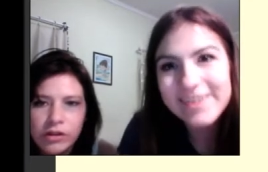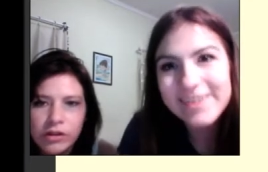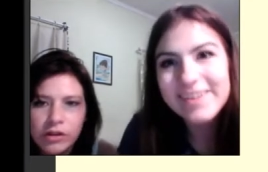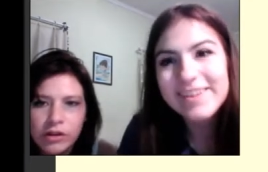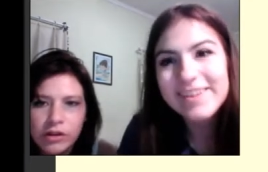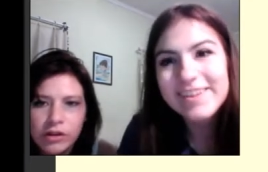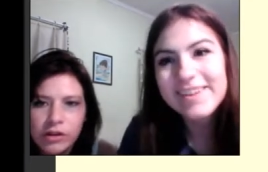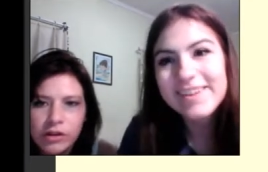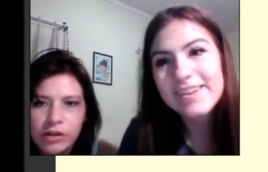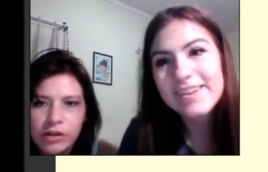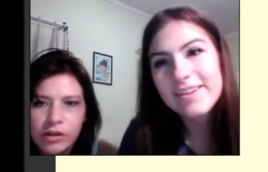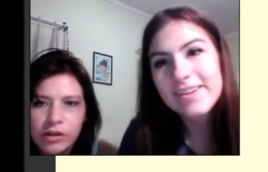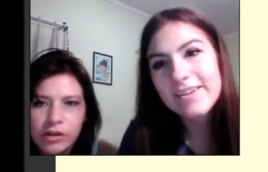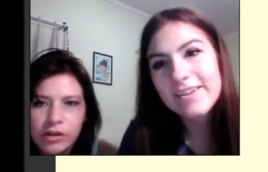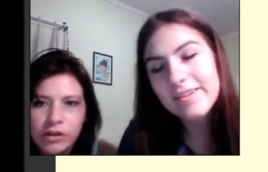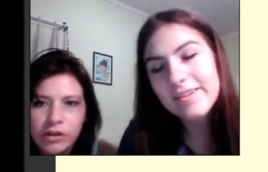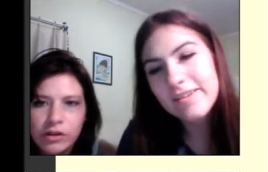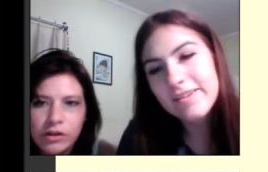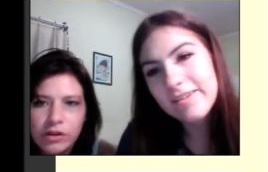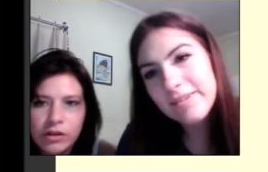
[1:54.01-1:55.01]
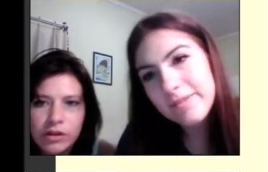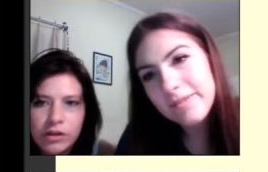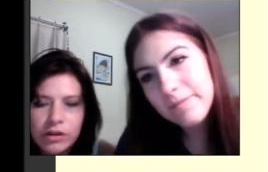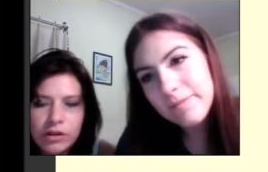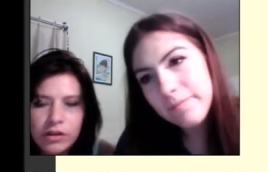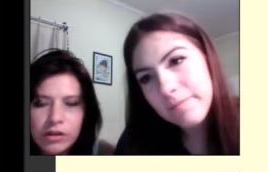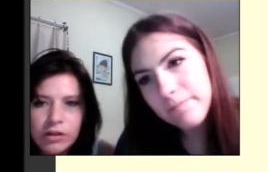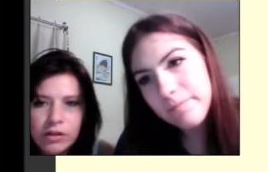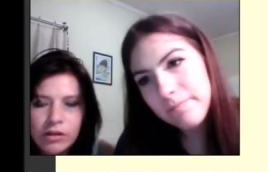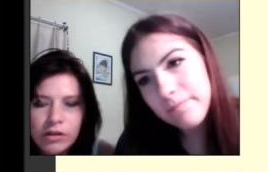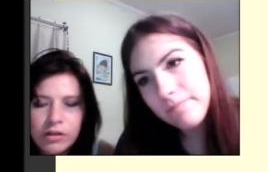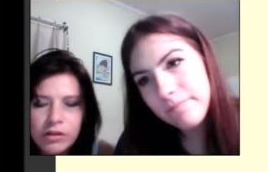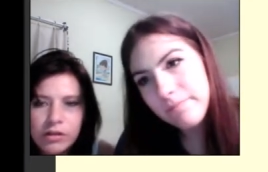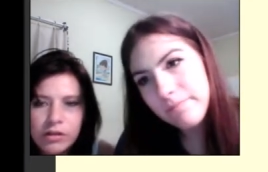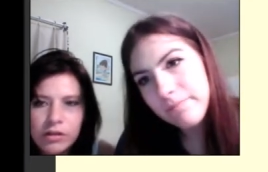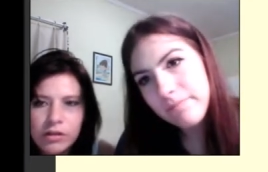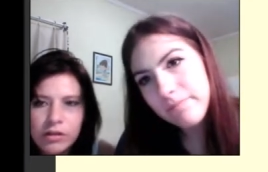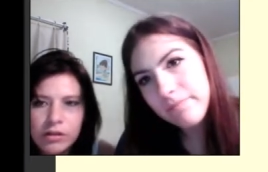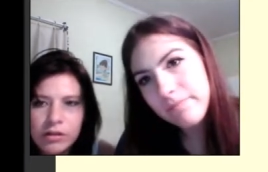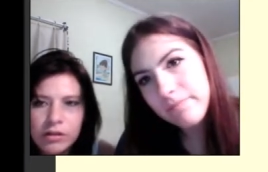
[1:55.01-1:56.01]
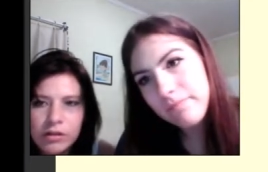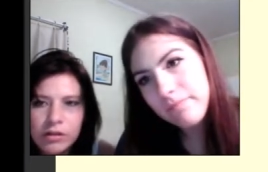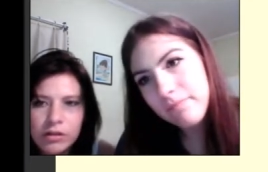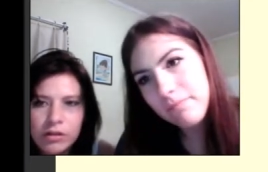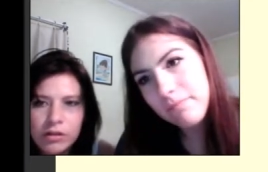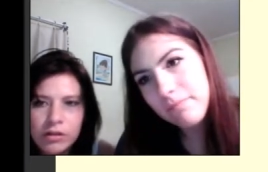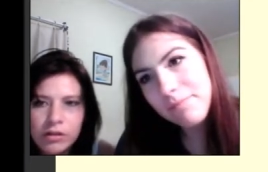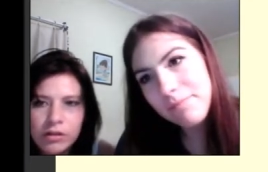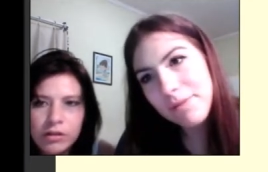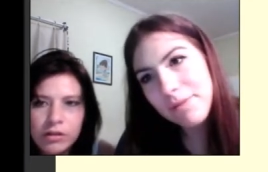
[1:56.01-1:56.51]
No one is speaking in this clip.